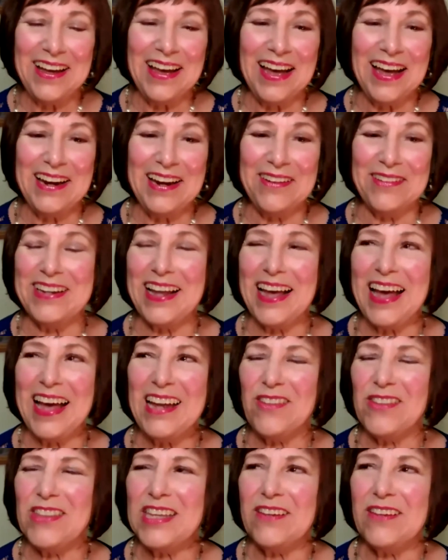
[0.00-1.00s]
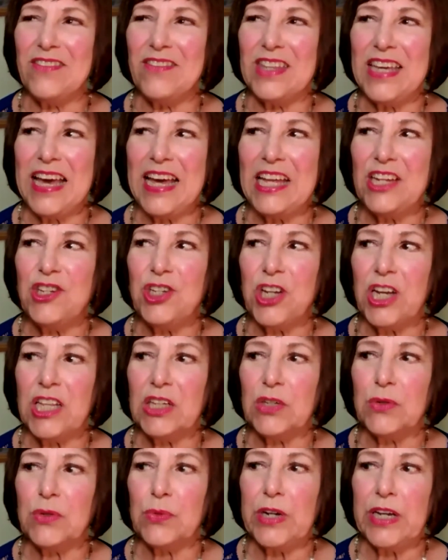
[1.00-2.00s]
I don't think of the
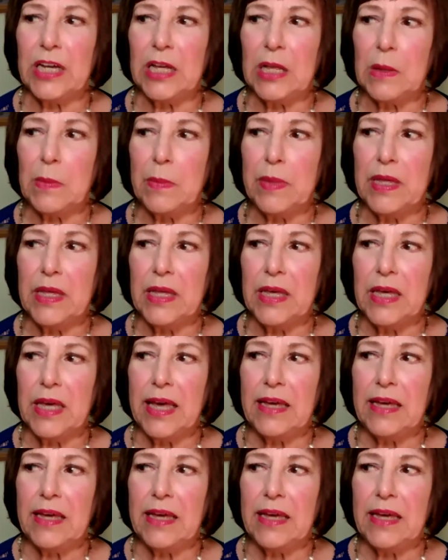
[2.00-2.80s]
angelic realm